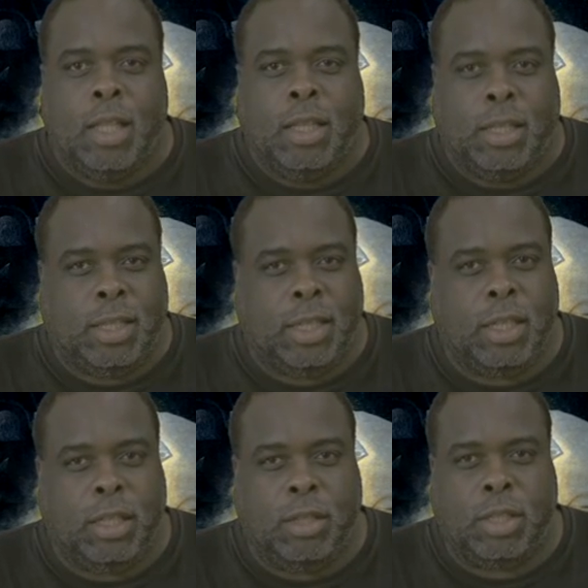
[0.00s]
The thing
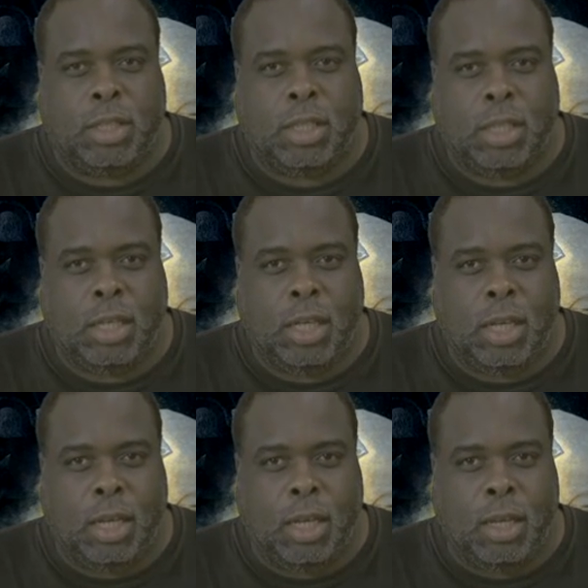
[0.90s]
that you
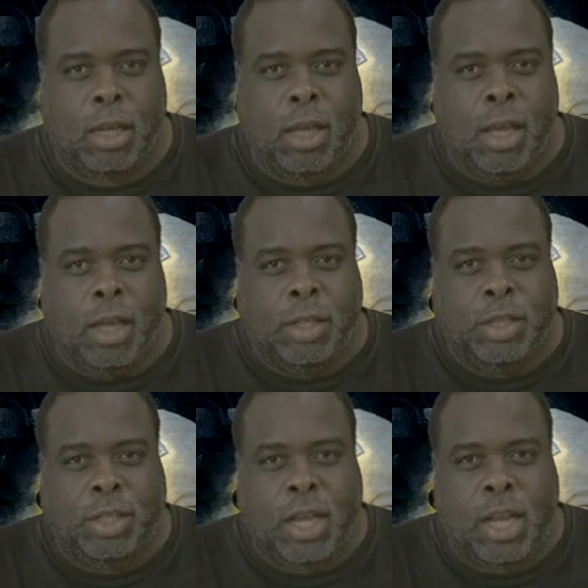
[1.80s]
see
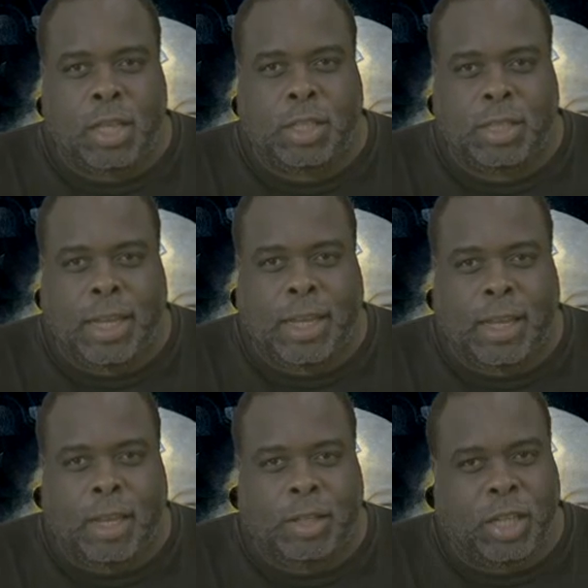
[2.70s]
just as they
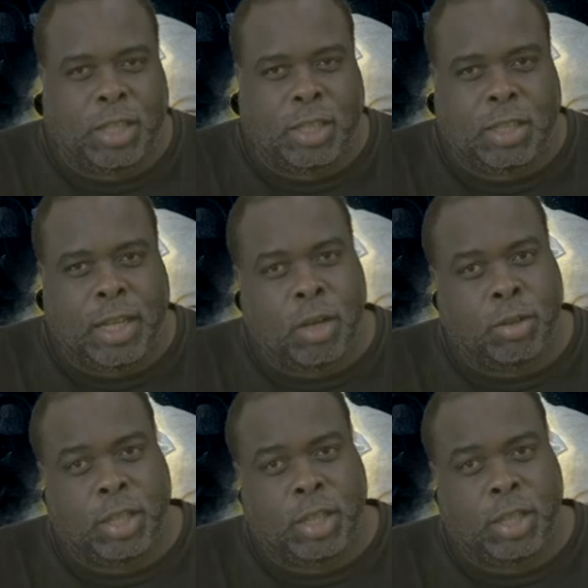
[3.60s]
go to